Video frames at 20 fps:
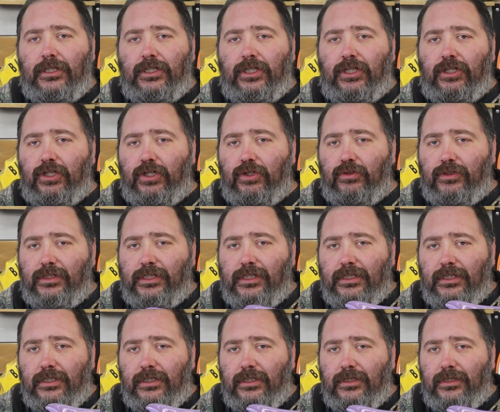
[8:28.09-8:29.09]
you
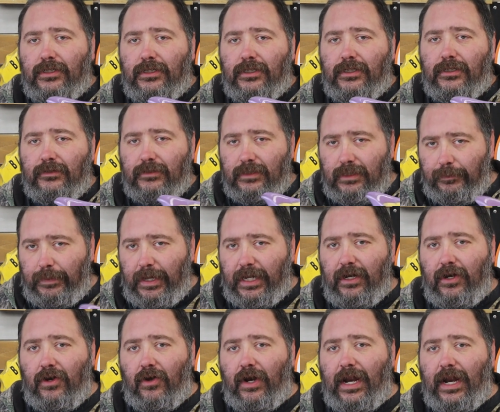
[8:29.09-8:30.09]
use,
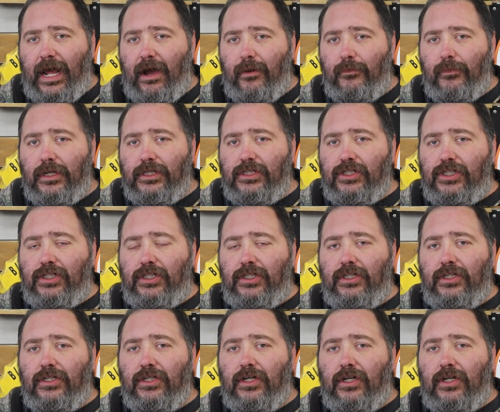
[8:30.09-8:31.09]
depending on how much
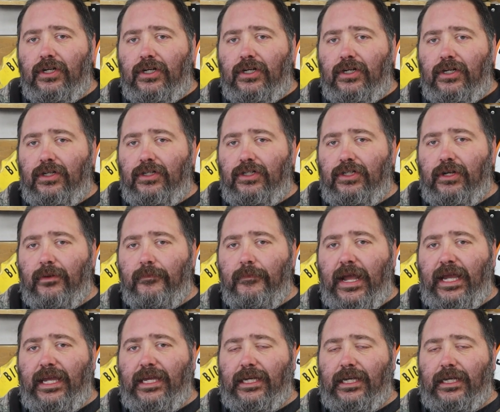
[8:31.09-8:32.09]
you're
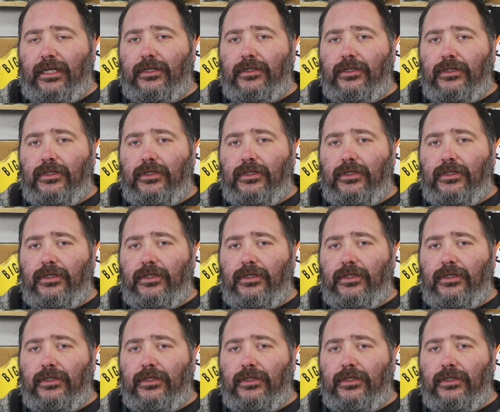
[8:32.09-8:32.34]
making,